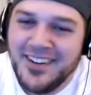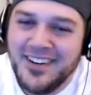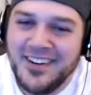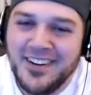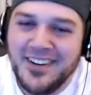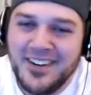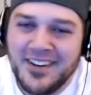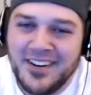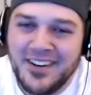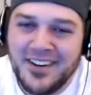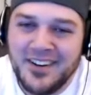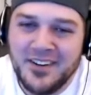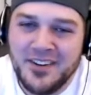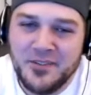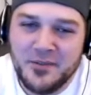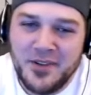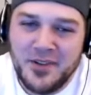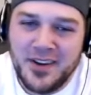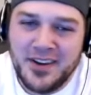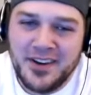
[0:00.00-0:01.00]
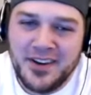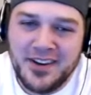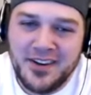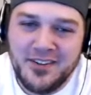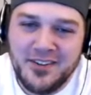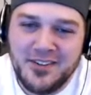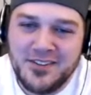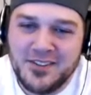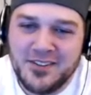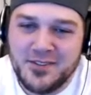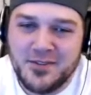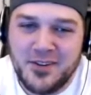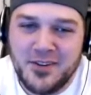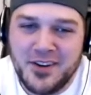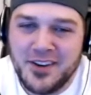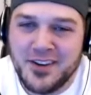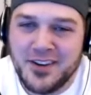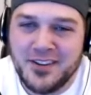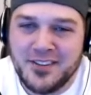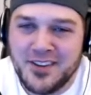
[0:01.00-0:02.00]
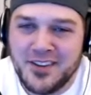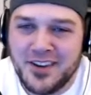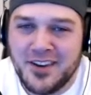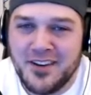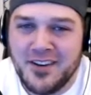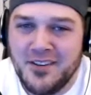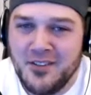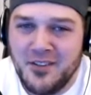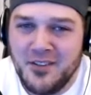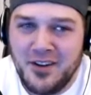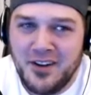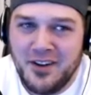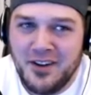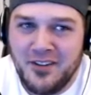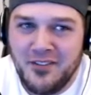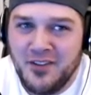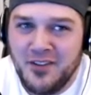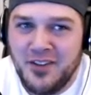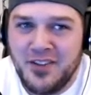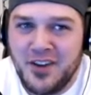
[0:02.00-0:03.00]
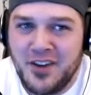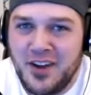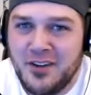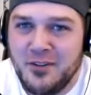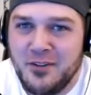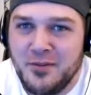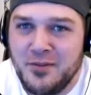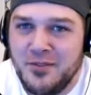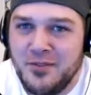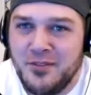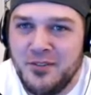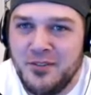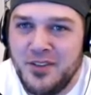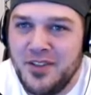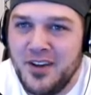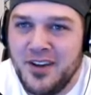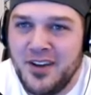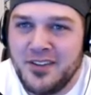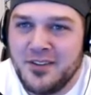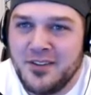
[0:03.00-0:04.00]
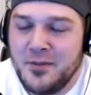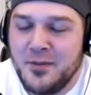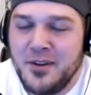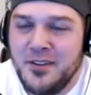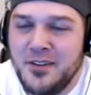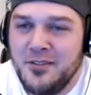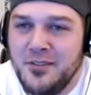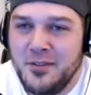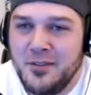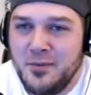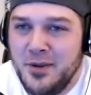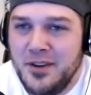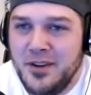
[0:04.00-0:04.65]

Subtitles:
Oh man, it was just funny because like we thought somebody would be